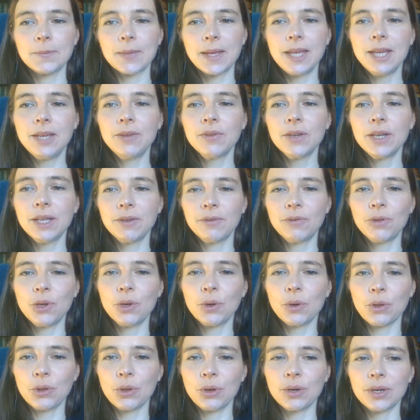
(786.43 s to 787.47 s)
even if the
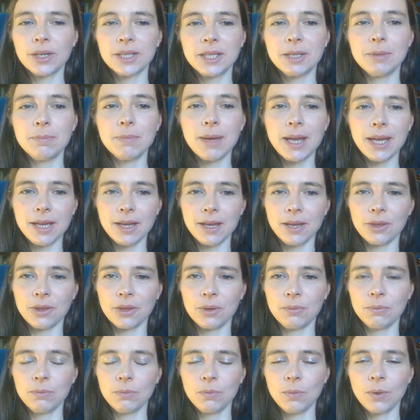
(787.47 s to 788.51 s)
authority making
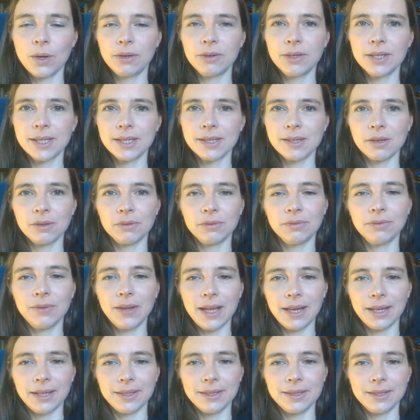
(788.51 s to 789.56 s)
them were itself
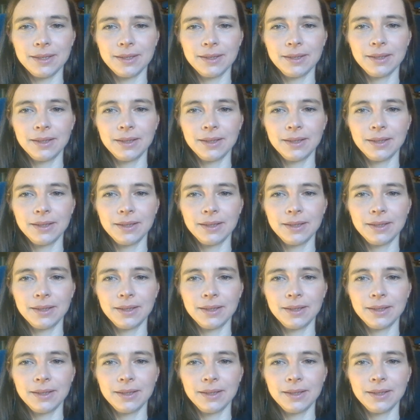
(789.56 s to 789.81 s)
valid.